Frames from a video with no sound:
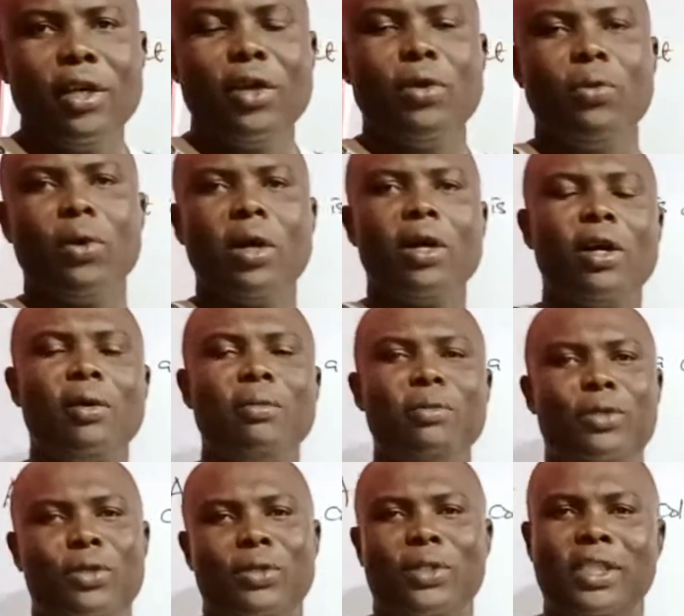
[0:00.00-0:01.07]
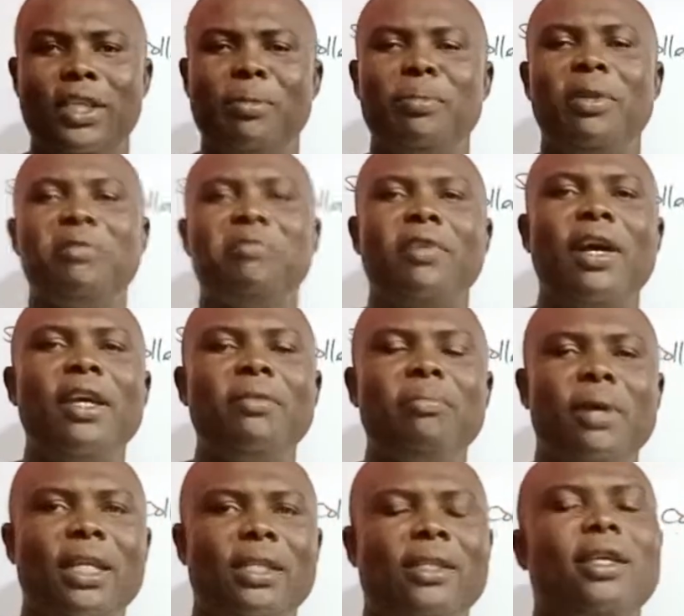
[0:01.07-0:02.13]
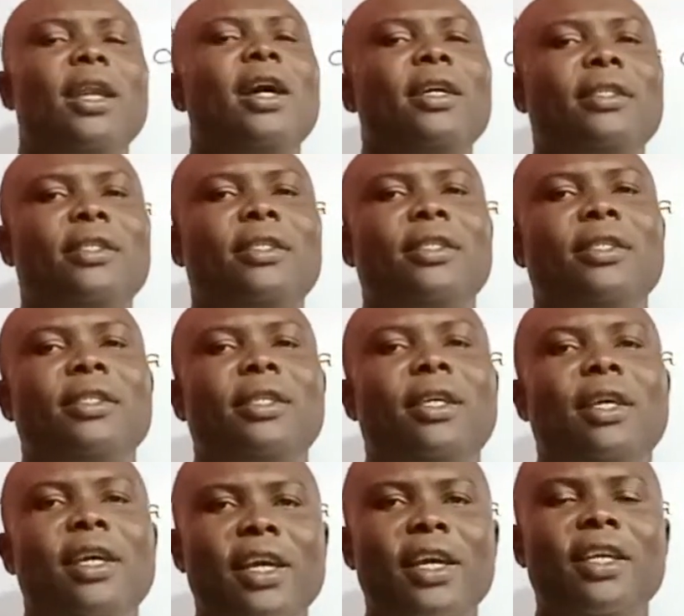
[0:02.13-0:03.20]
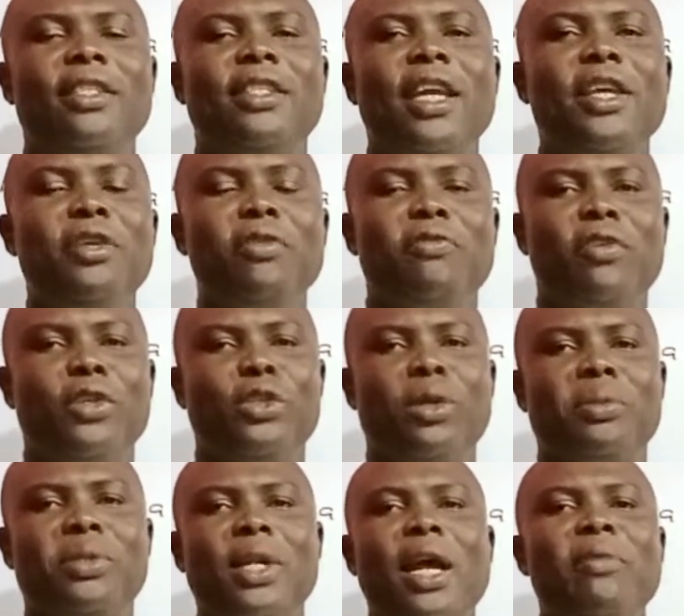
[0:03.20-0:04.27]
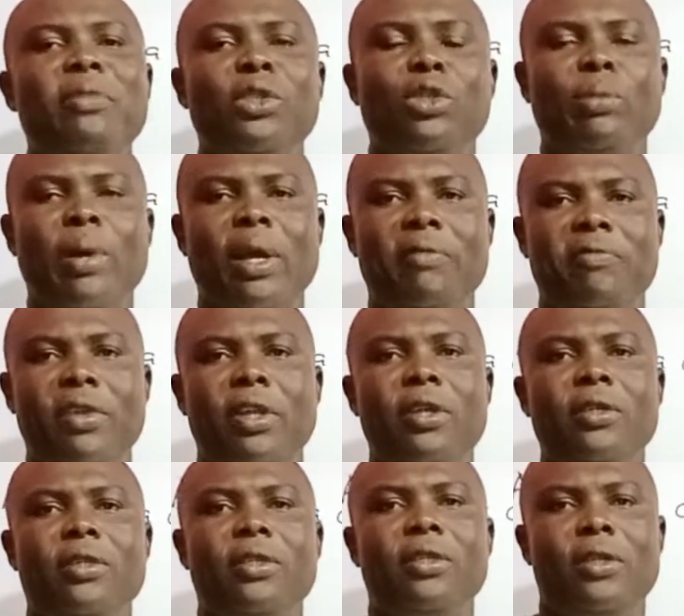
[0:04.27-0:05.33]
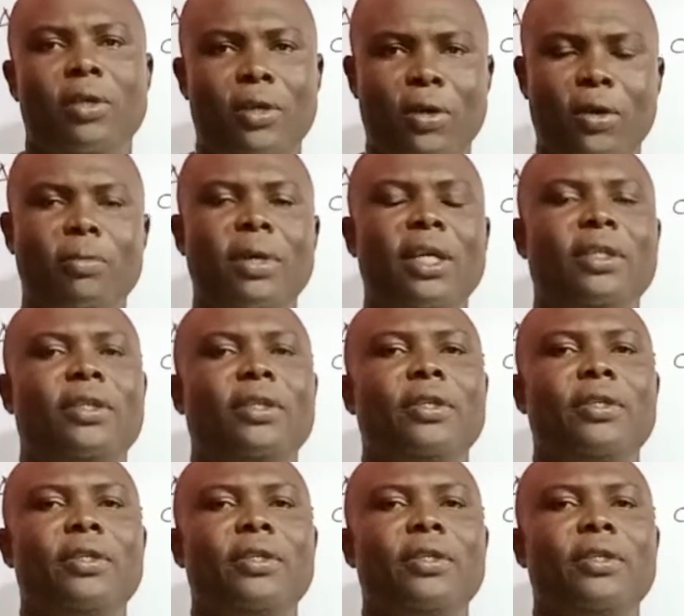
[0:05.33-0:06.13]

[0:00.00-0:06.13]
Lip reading: Welcome to Simplified Maths class. Thank you for subscribing to my videos. God bless you.